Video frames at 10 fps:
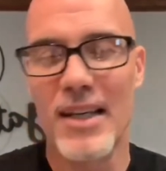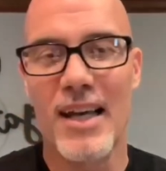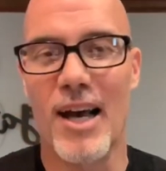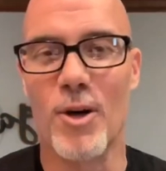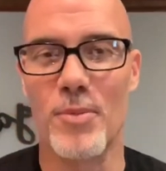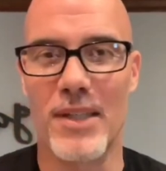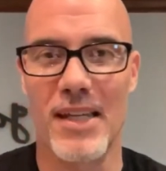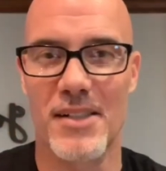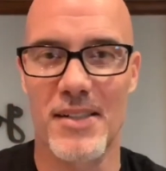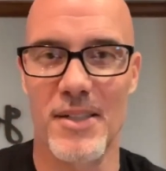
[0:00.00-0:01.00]
I hope you catch
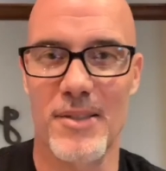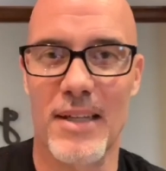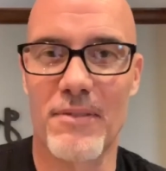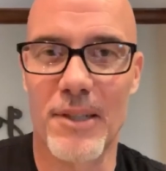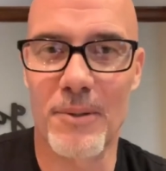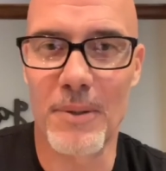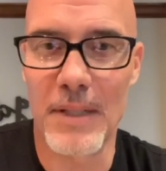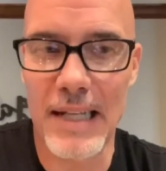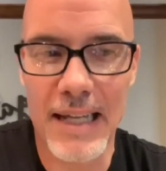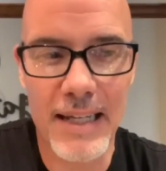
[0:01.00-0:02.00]
Sales Life later on
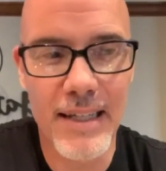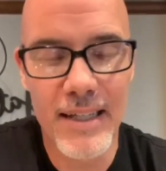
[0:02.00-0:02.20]
today.